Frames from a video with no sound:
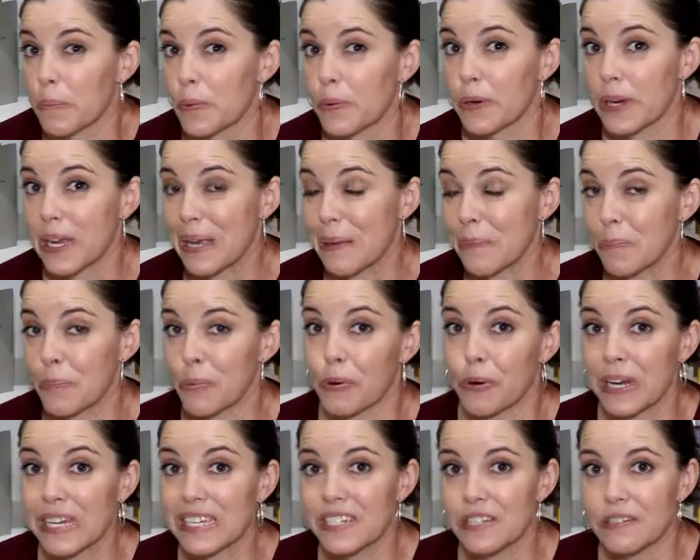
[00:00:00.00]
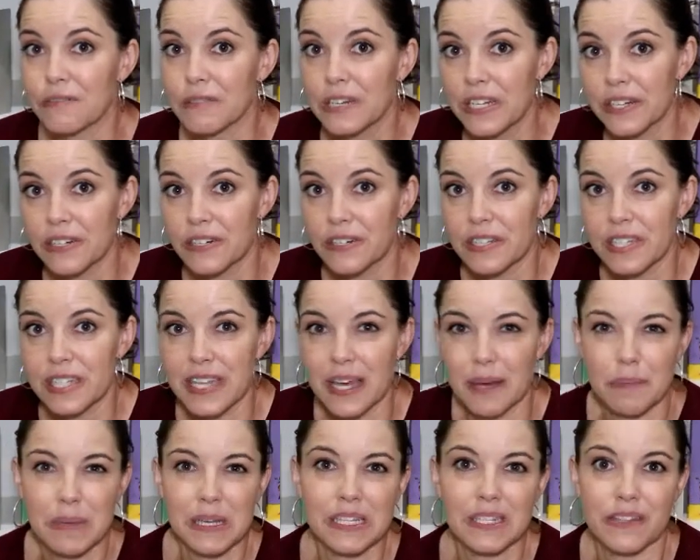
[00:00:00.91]
pre-print readers,
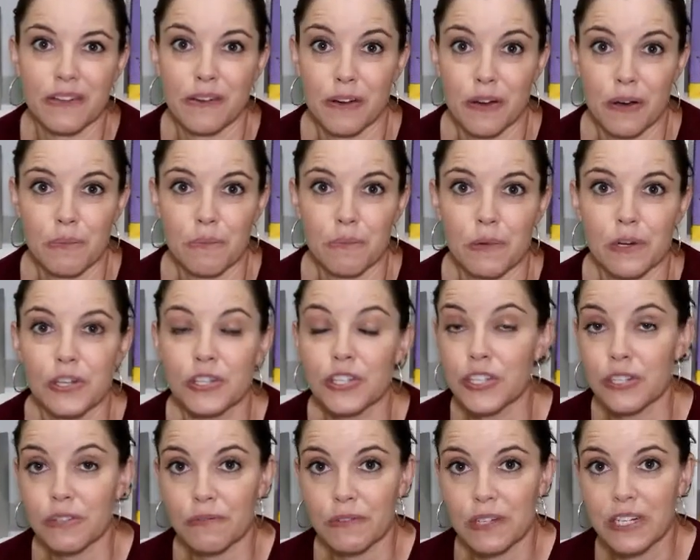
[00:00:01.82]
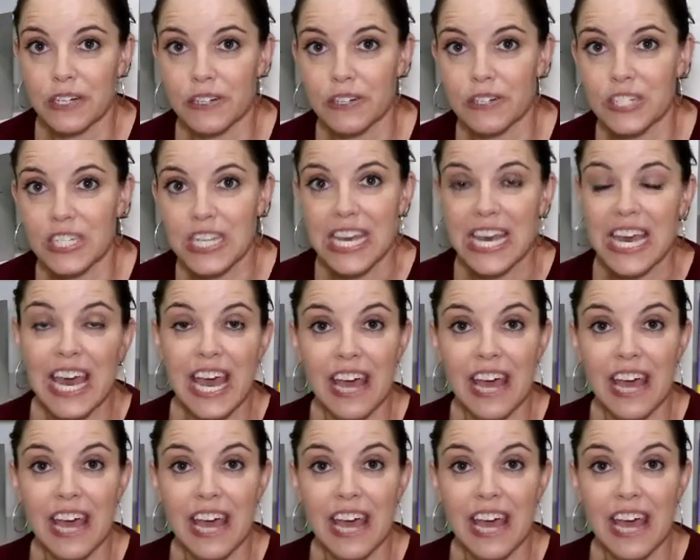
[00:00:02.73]
that means they're emergent readers